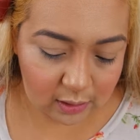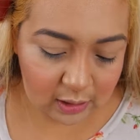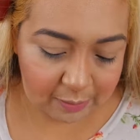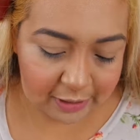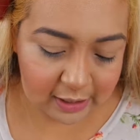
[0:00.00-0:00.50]

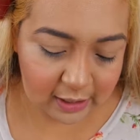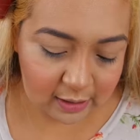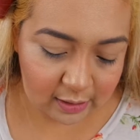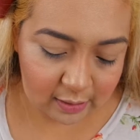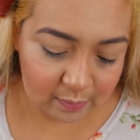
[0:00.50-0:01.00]
I'm going to take
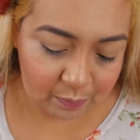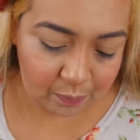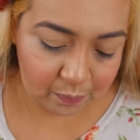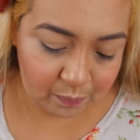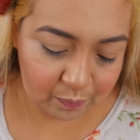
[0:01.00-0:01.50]

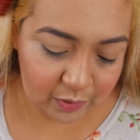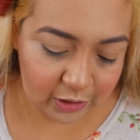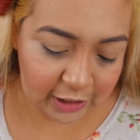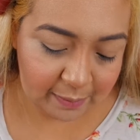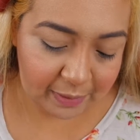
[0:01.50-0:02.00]

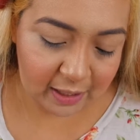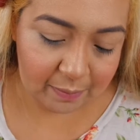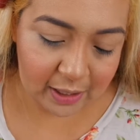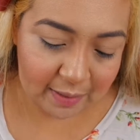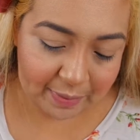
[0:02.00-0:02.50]
Champagne
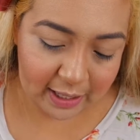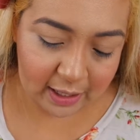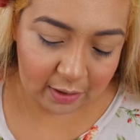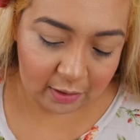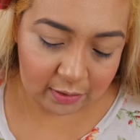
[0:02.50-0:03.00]
Pop and
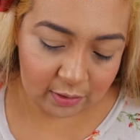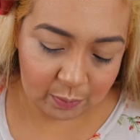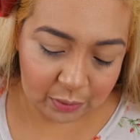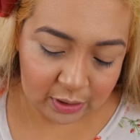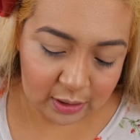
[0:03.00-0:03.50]
also
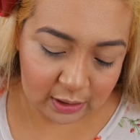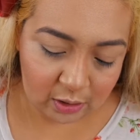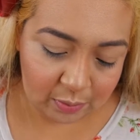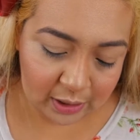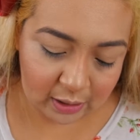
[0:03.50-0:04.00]

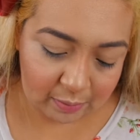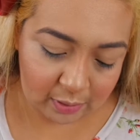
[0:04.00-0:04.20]
Prosecco Pop.